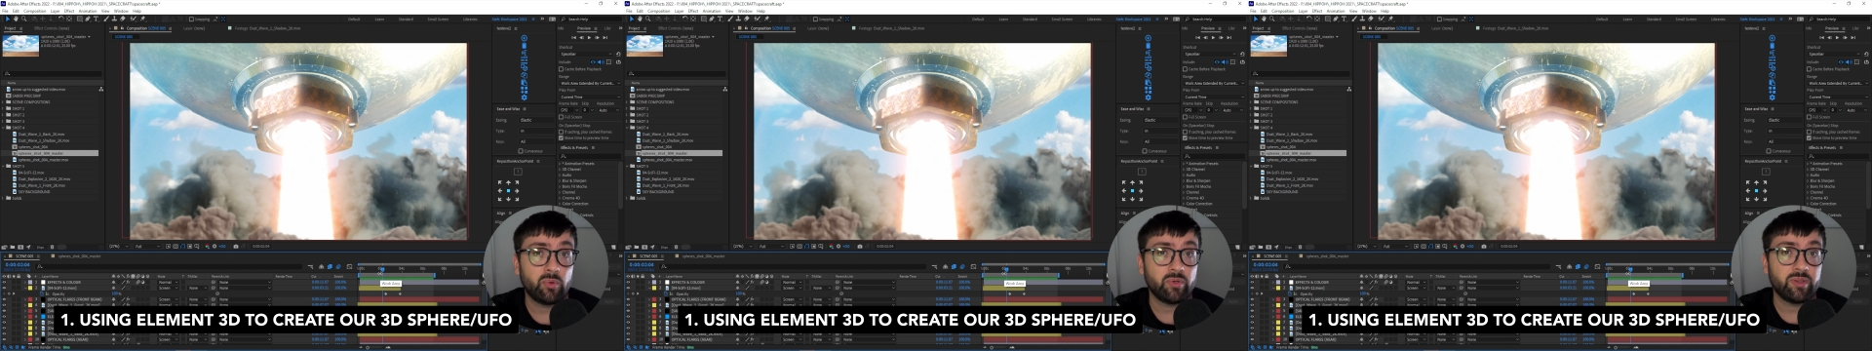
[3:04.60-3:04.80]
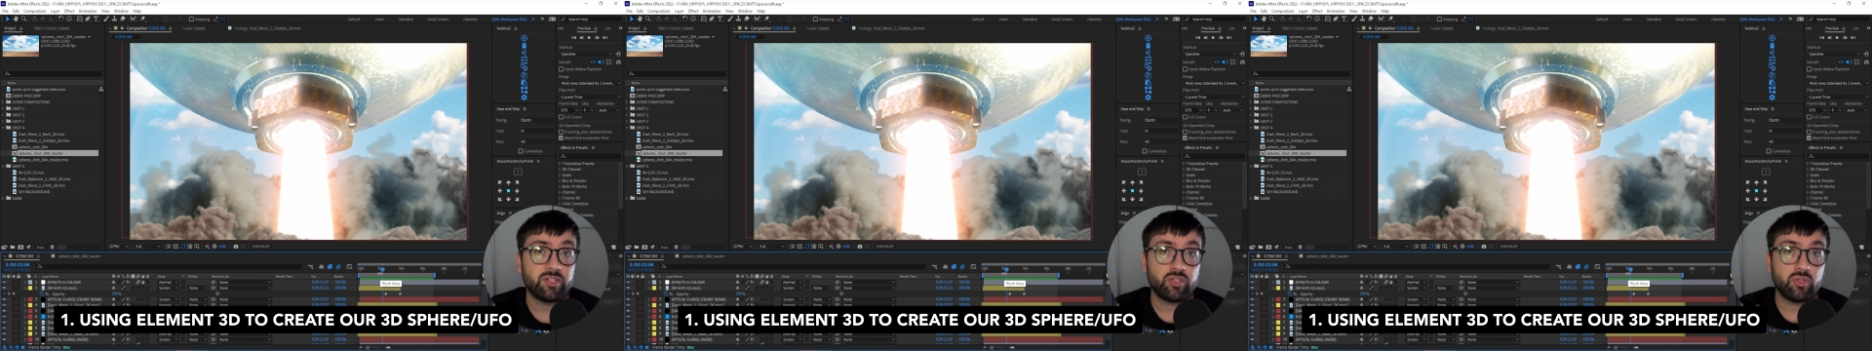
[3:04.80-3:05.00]

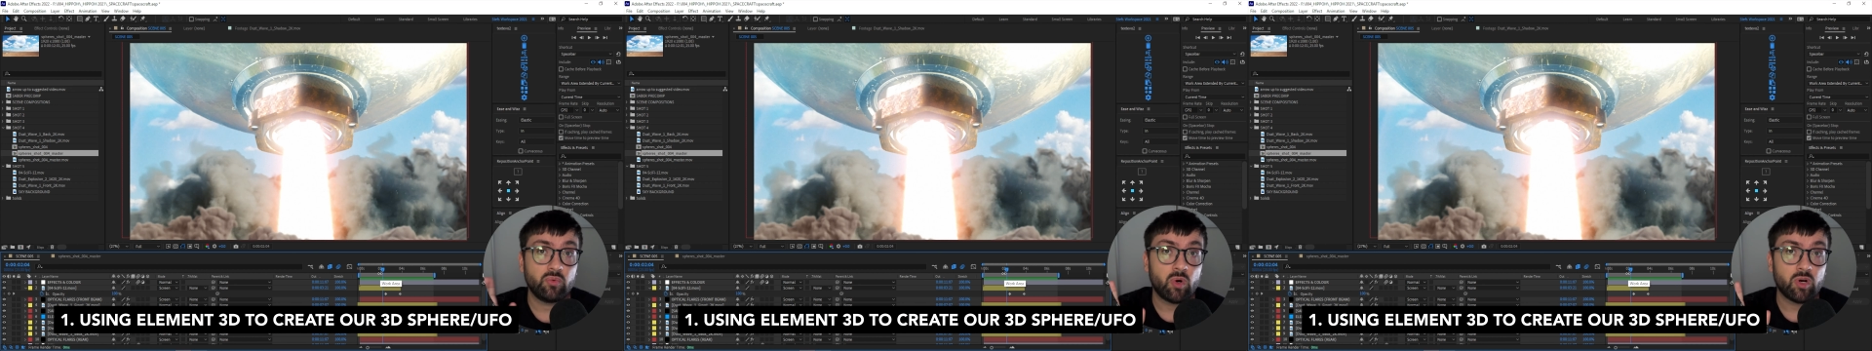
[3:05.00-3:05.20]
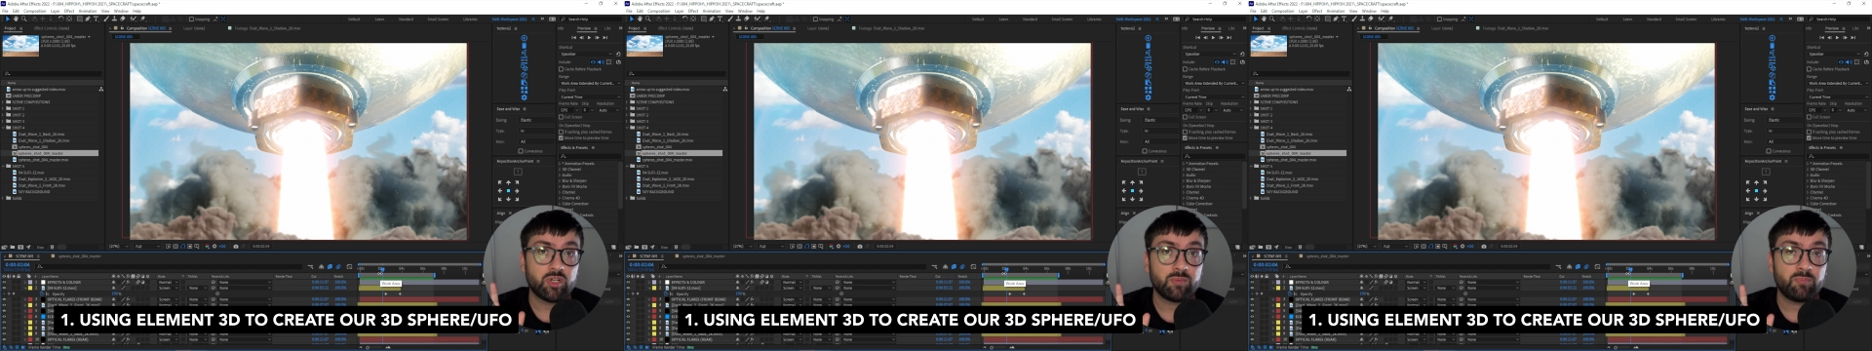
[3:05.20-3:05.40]
that you
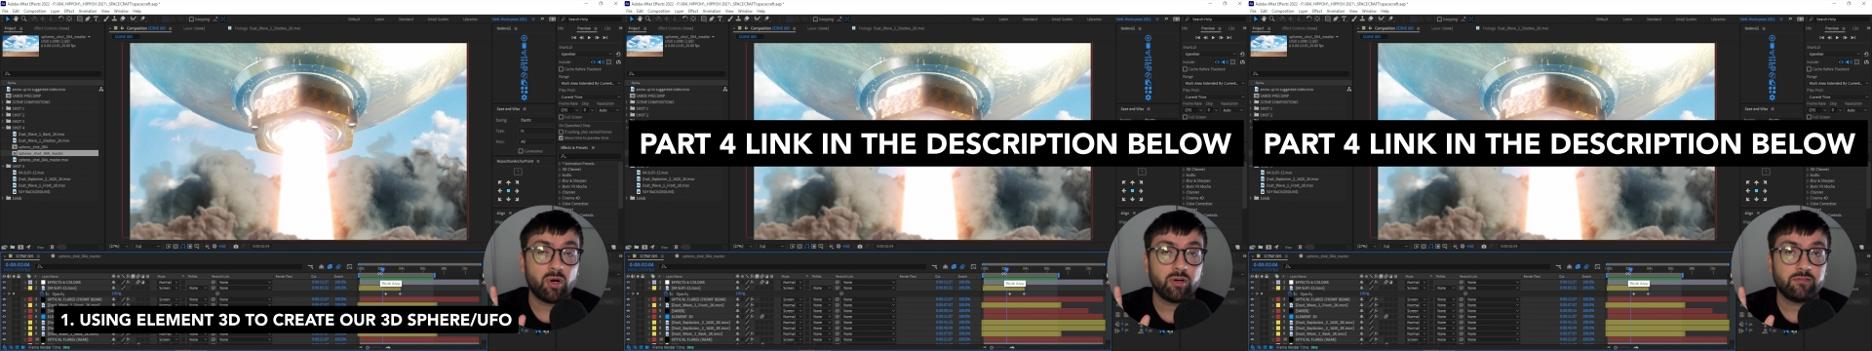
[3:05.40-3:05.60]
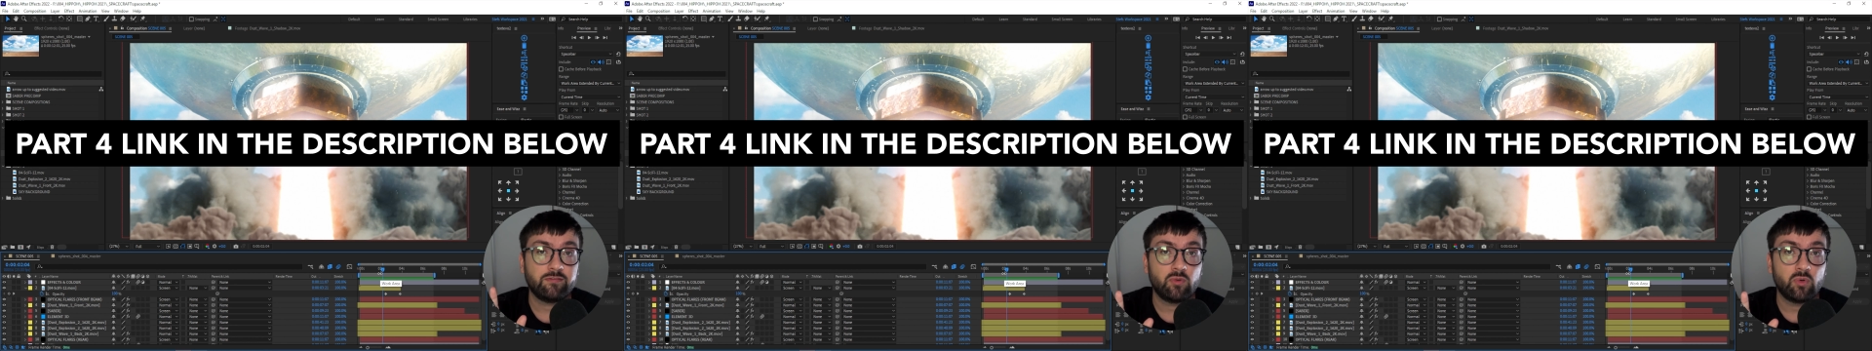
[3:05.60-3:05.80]
watch
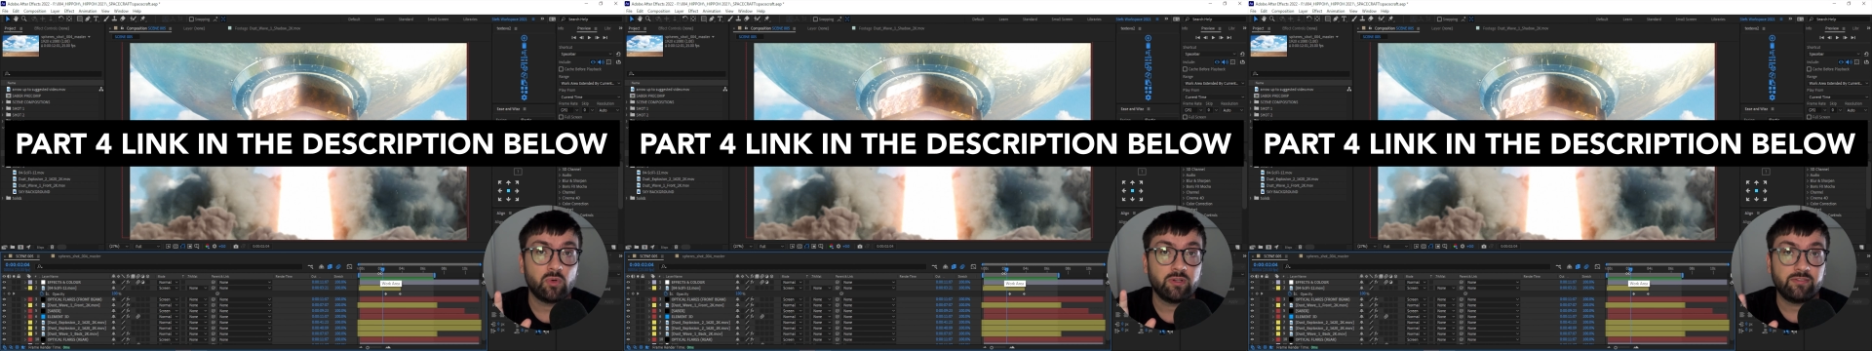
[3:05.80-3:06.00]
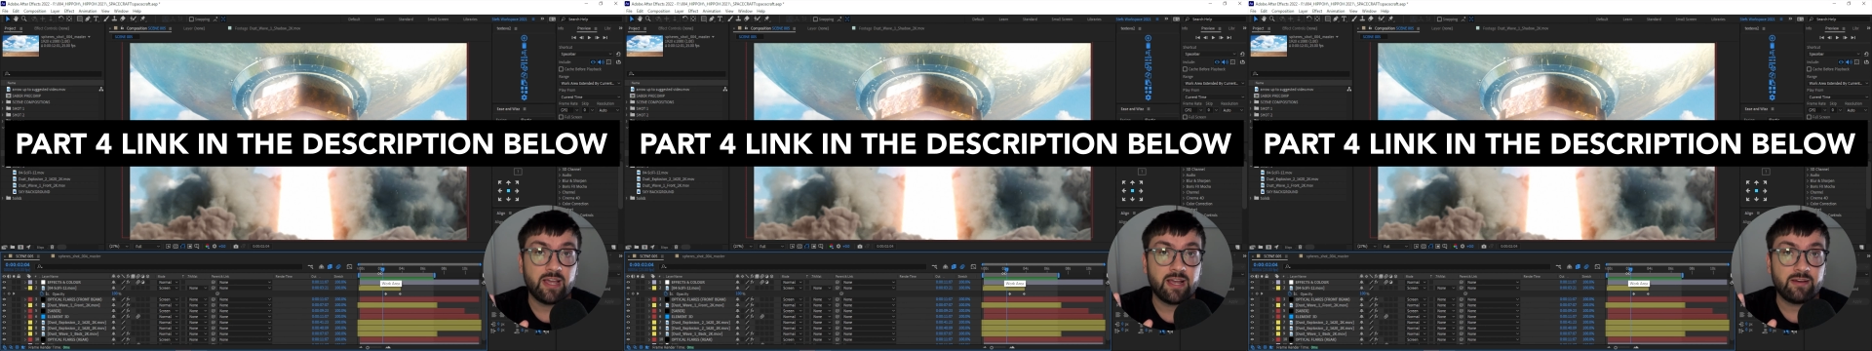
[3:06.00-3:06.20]
part 4
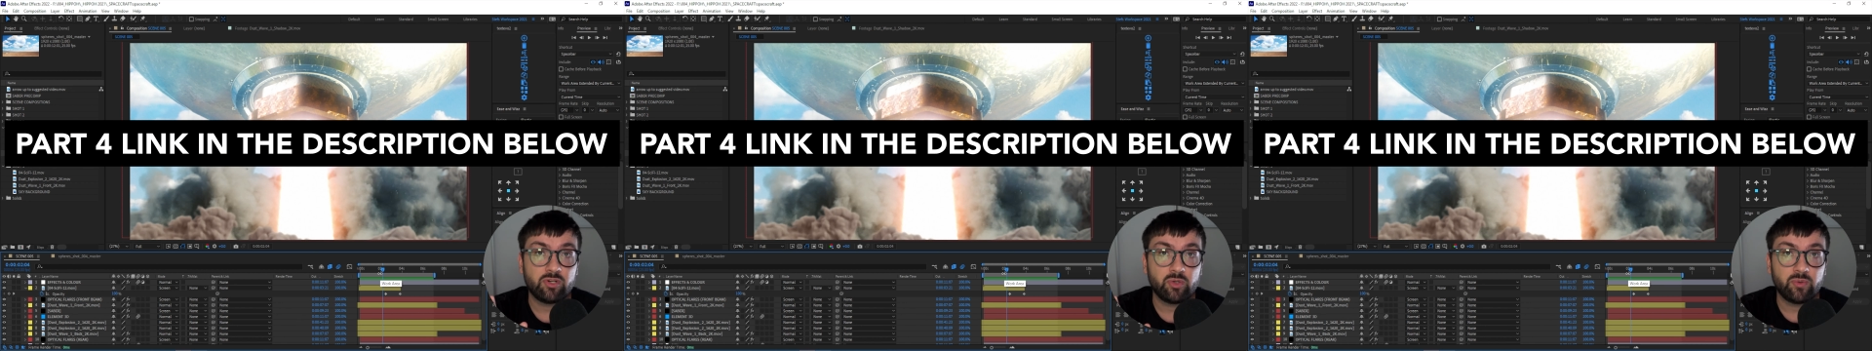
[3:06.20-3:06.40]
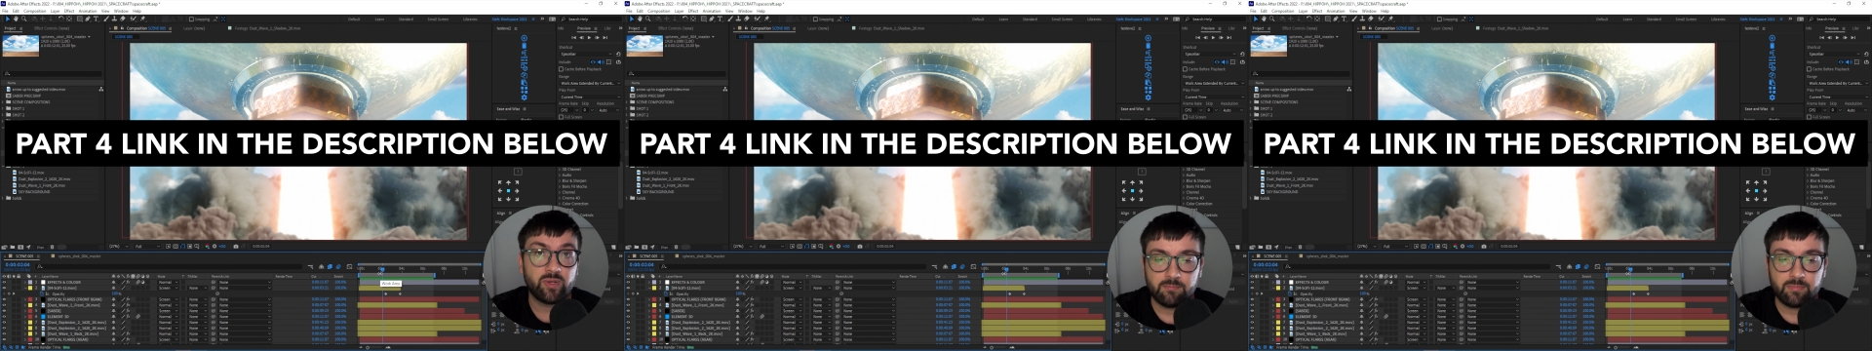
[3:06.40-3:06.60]
if you haven't
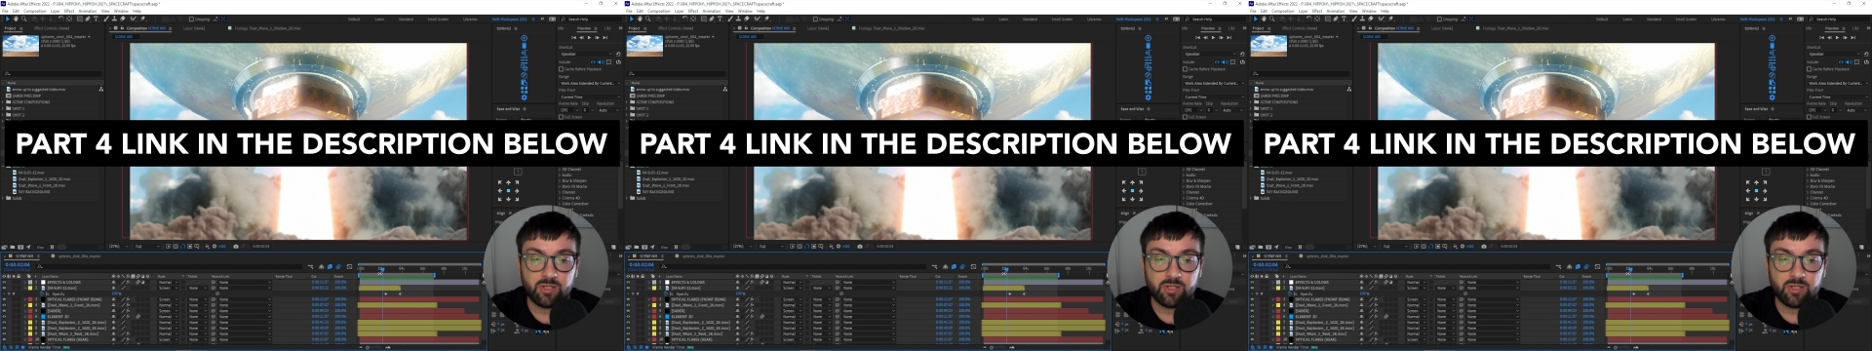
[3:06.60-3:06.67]
already,